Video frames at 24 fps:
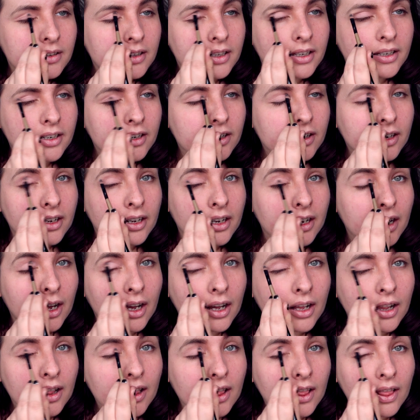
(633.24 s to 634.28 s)
You gotta
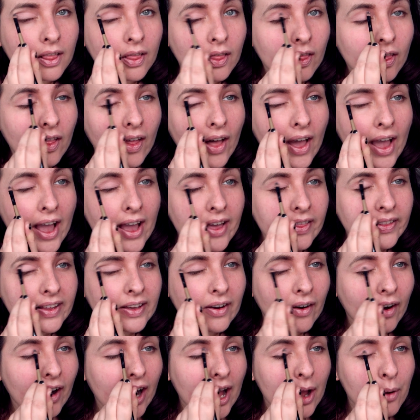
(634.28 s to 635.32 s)
lay
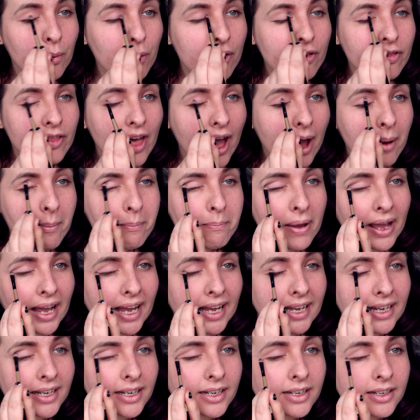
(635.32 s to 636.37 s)
the eye with that
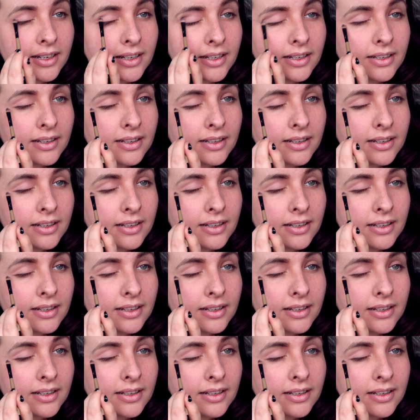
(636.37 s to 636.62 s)
pink.